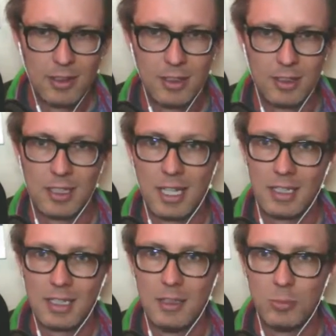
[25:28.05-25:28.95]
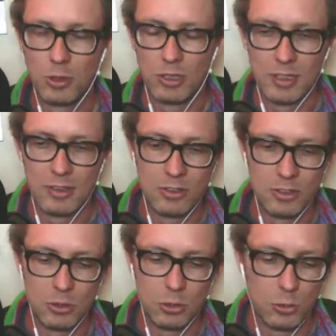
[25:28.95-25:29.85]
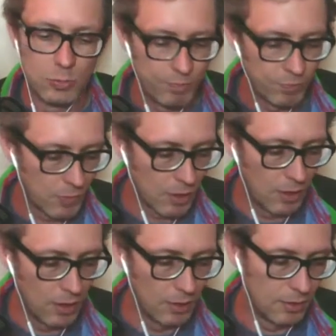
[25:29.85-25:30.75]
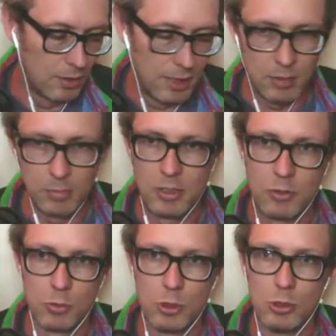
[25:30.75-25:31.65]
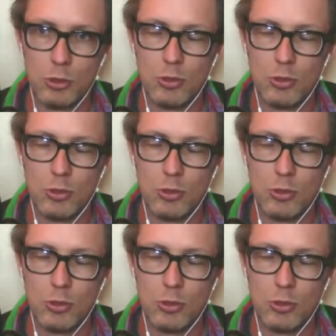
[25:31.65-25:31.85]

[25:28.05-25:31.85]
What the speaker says: the gatekeeper into letting me through?